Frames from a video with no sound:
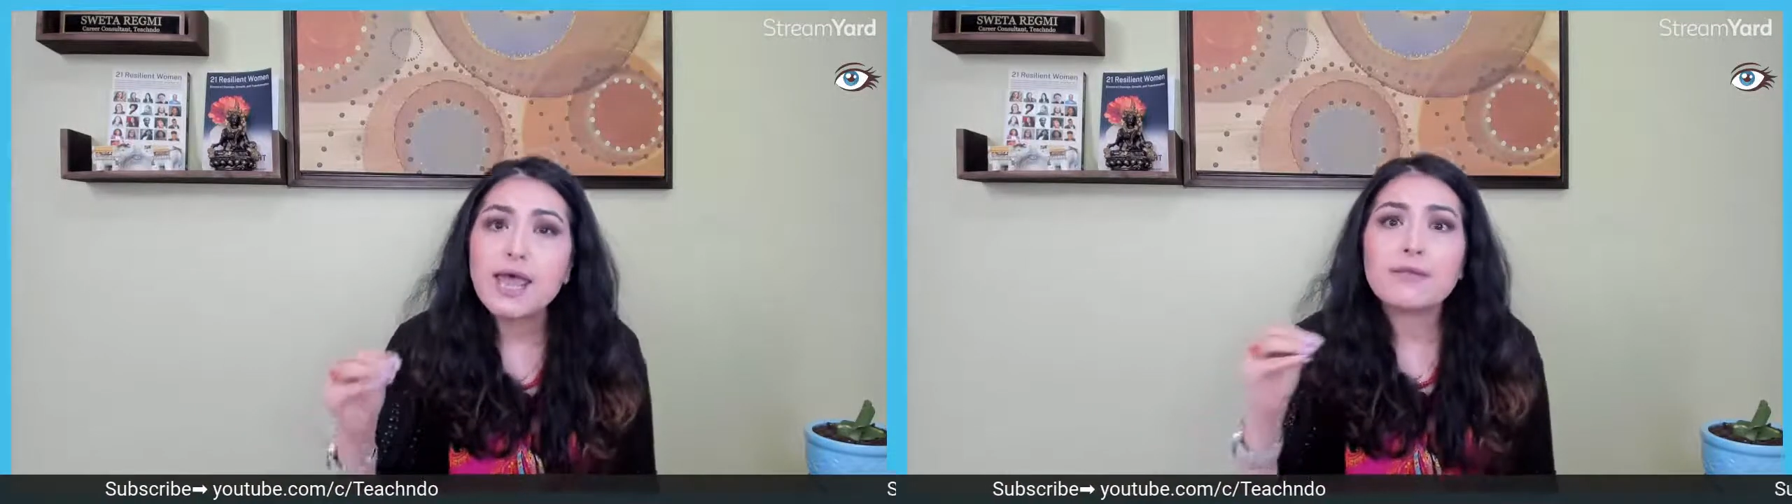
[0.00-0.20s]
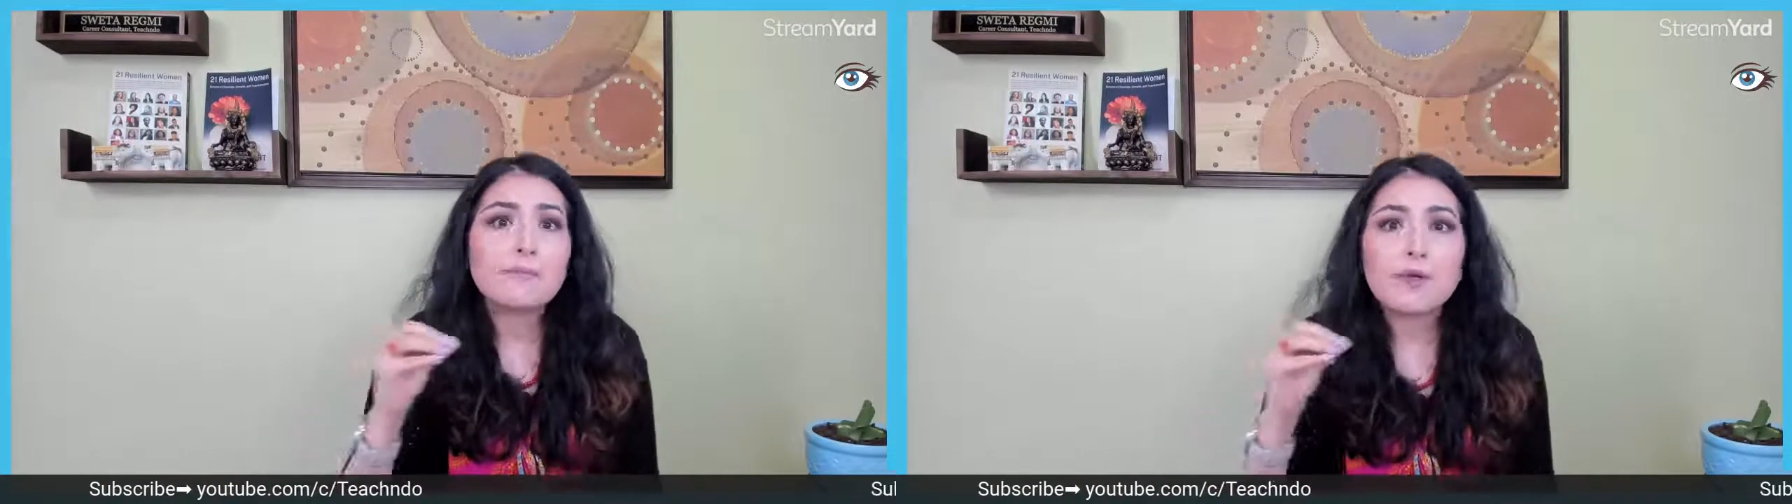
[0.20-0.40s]

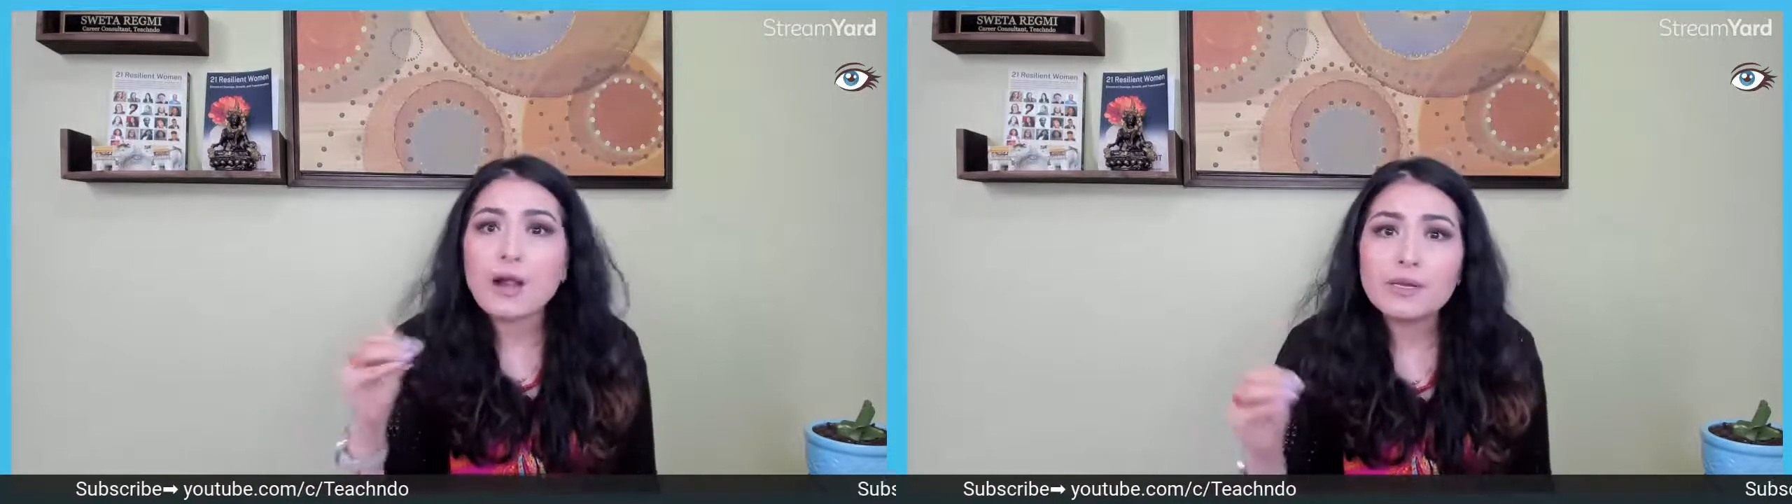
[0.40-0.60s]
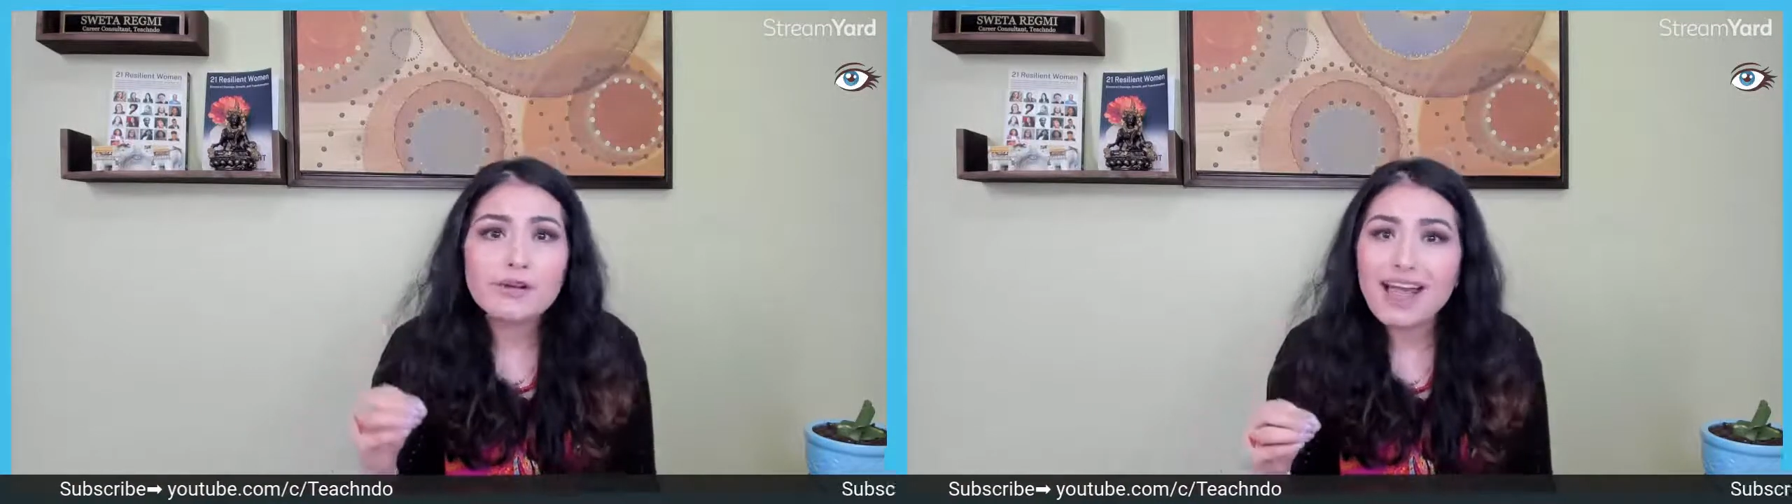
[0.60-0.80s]
then
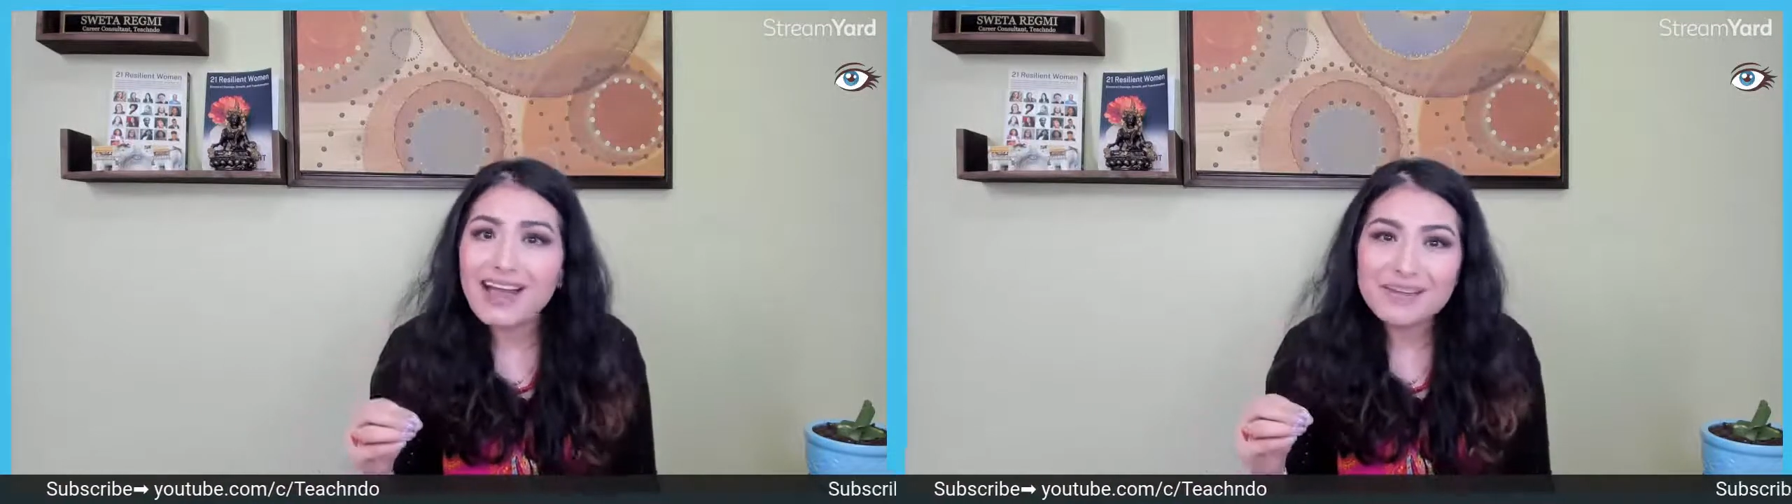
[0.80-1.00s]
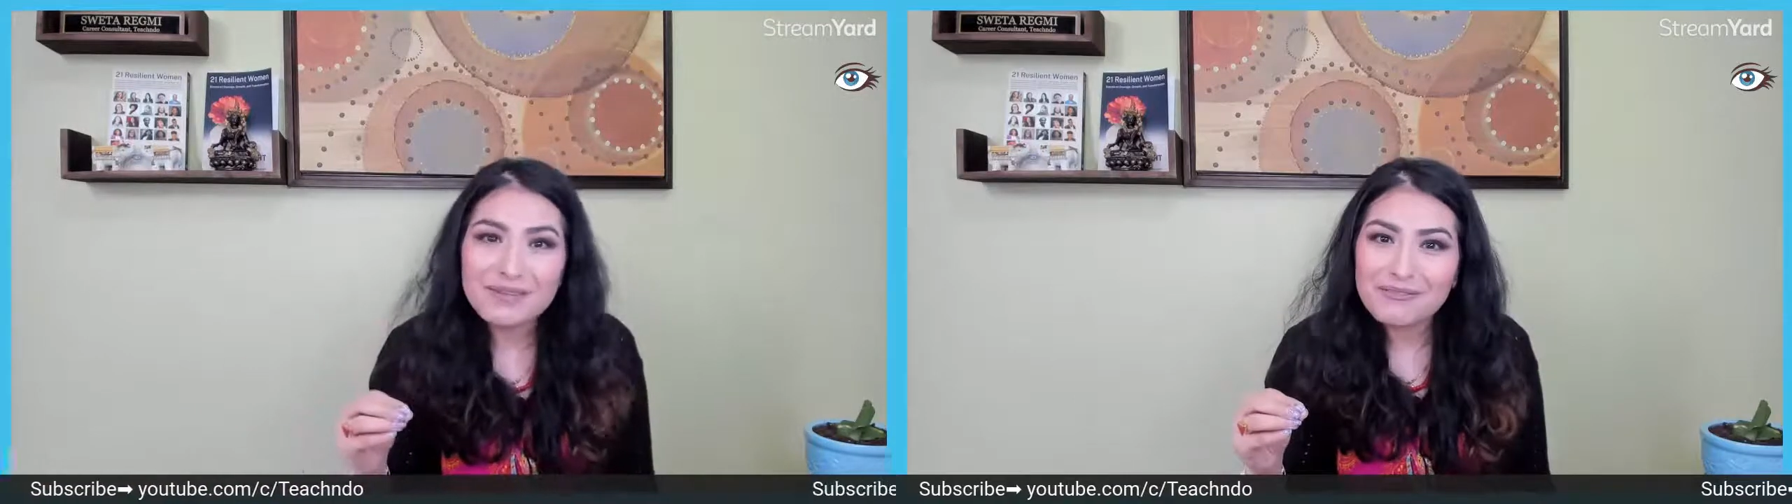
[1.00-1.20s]
probably you're not
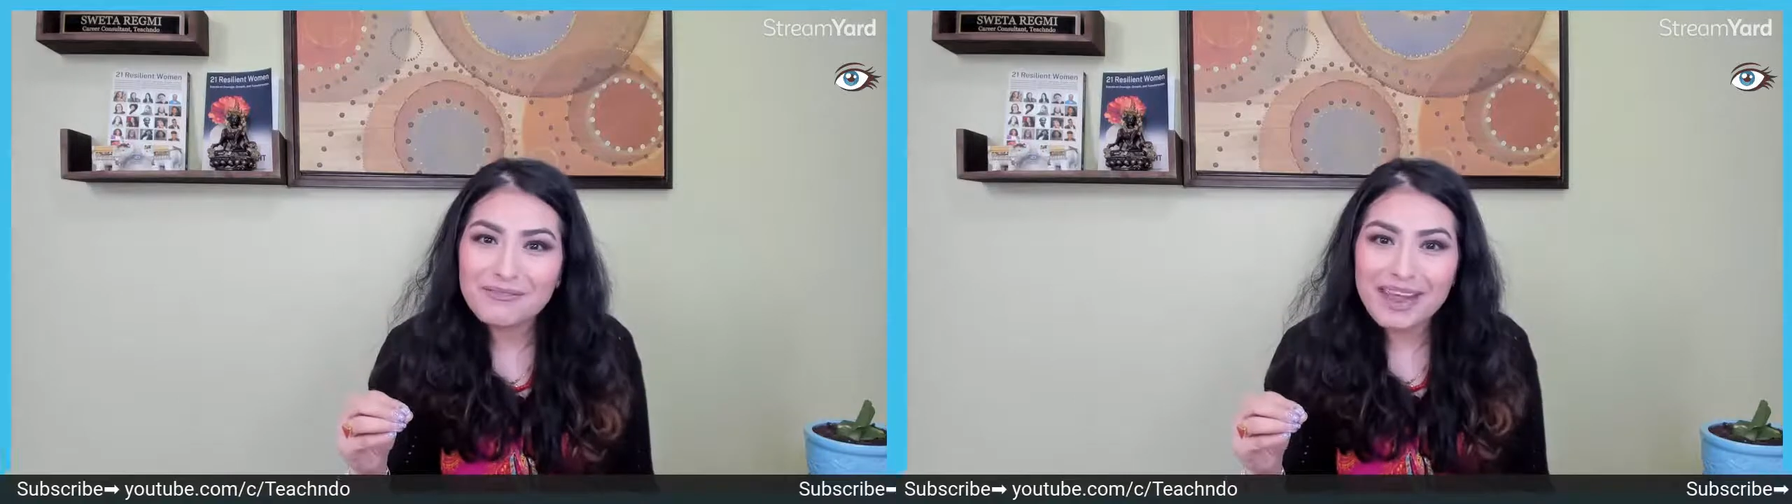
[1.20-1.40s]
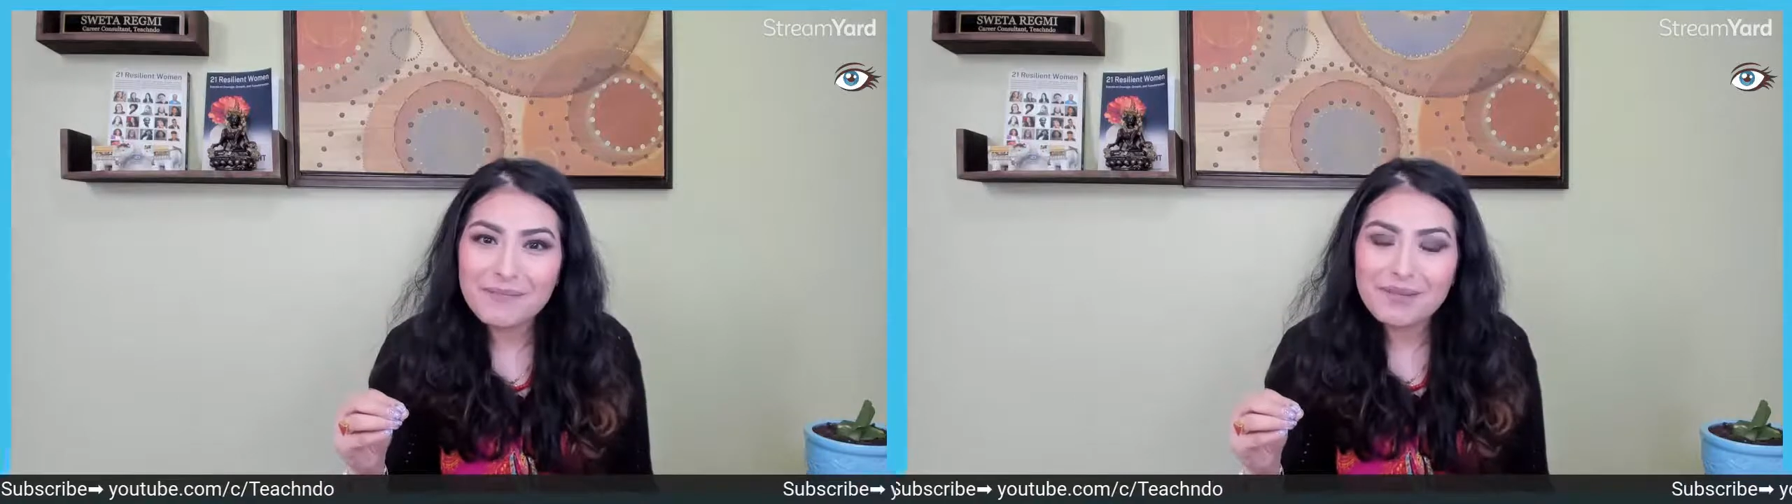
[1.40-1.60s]
going to be fit,